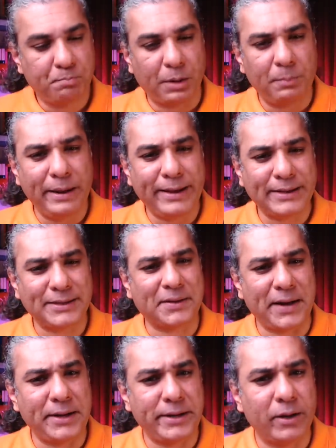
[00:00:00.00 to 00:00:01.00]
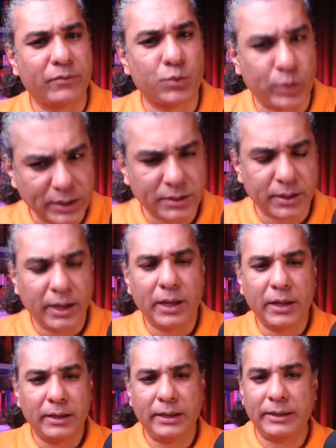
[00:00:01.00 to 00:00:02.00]
public has a great deal of trust
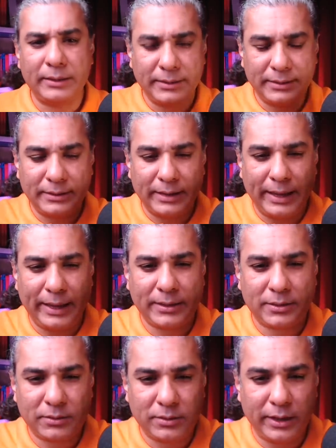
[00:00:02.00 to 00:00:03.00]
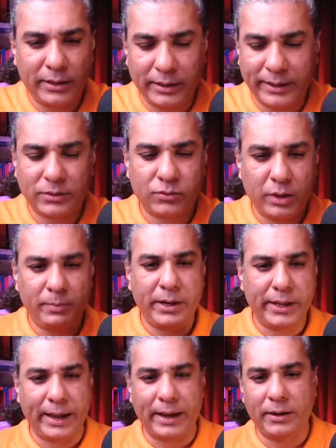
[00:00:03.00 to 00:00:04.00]
in in an
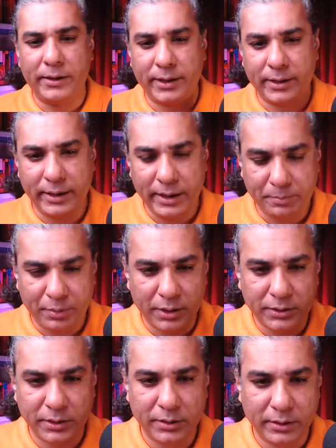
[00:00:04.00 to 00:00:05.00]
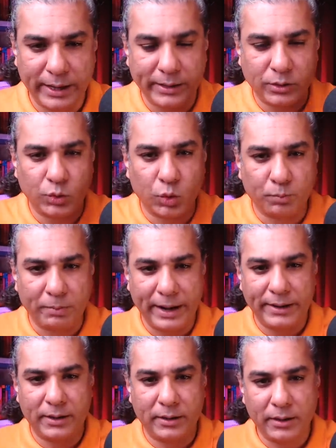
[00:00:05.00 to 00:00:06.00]
extremely elderly person like Joe
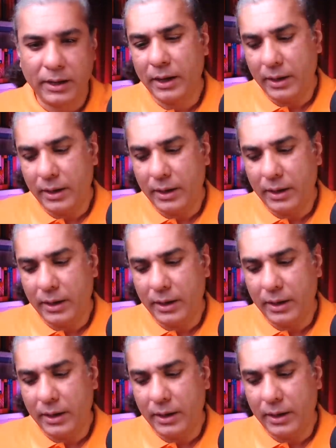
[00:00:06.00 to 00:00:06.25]
Biden